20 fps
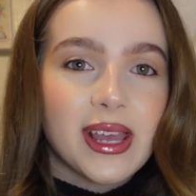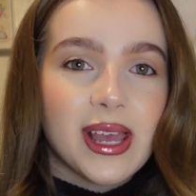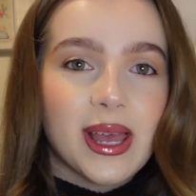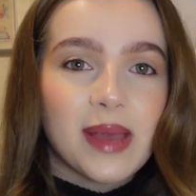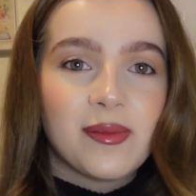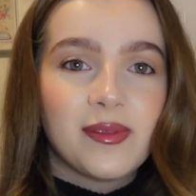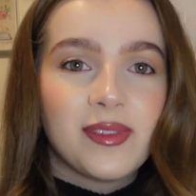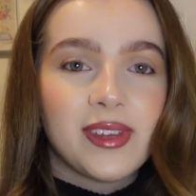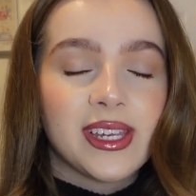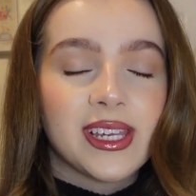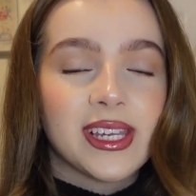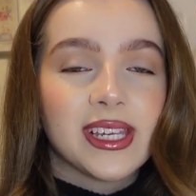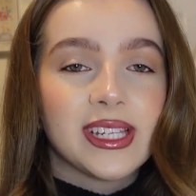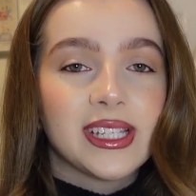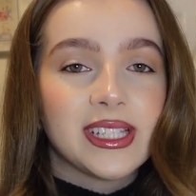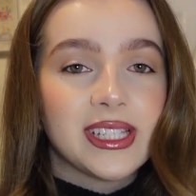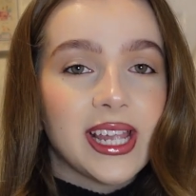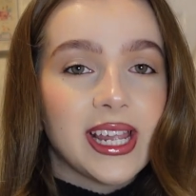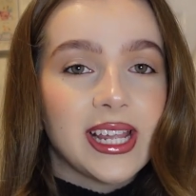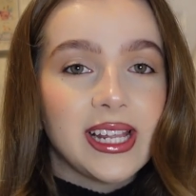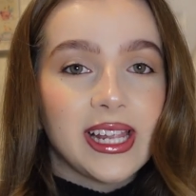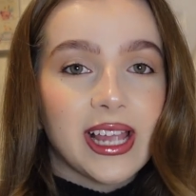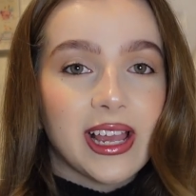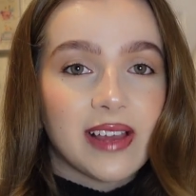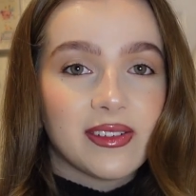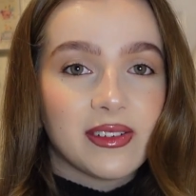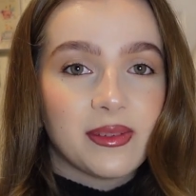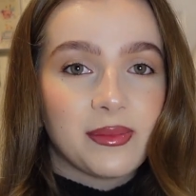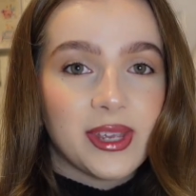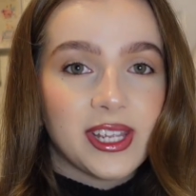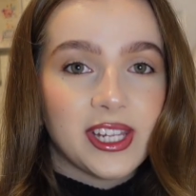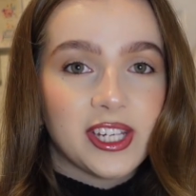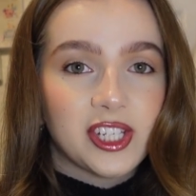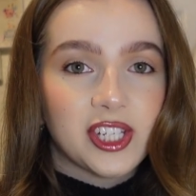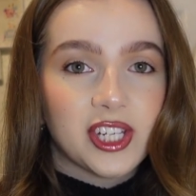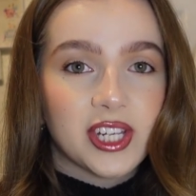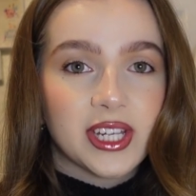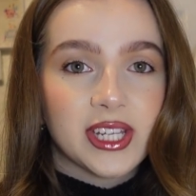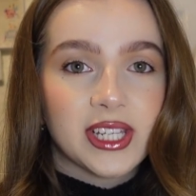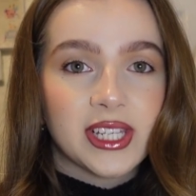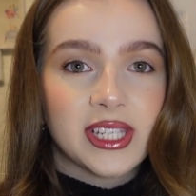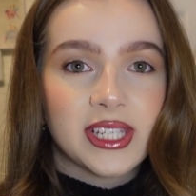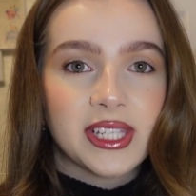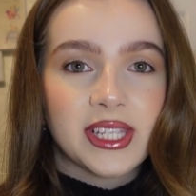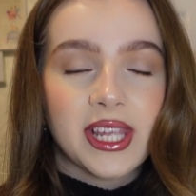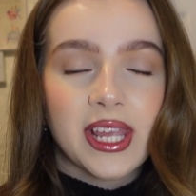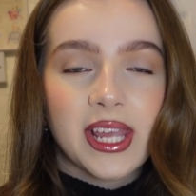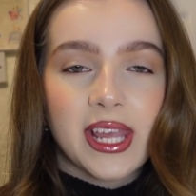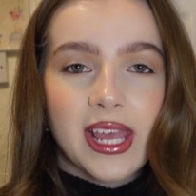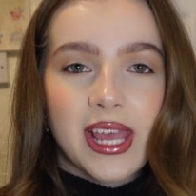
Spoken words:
I'm thinking daily affirmations,